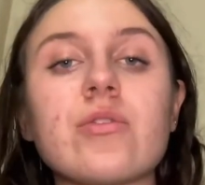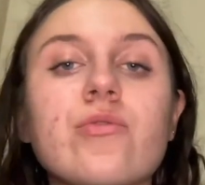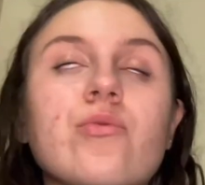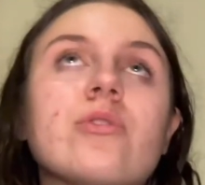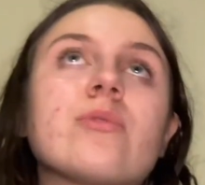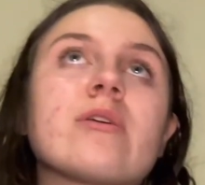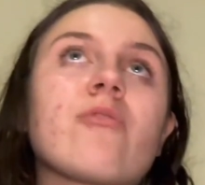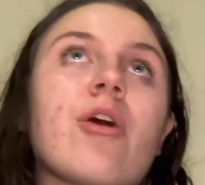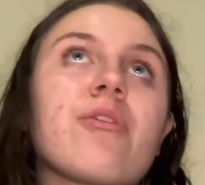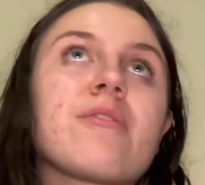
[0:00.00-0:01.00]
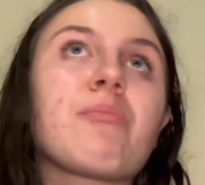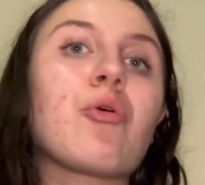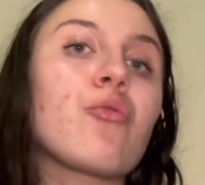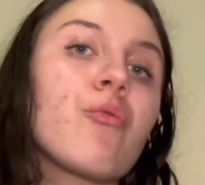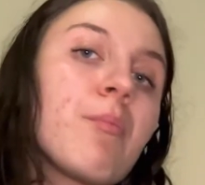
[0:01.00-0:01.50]
or would we rather
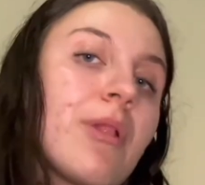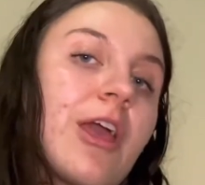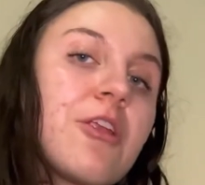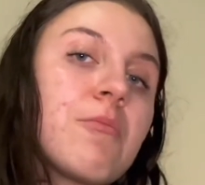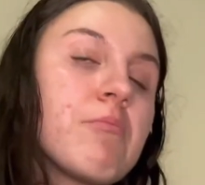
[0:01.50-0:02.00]
smell plain?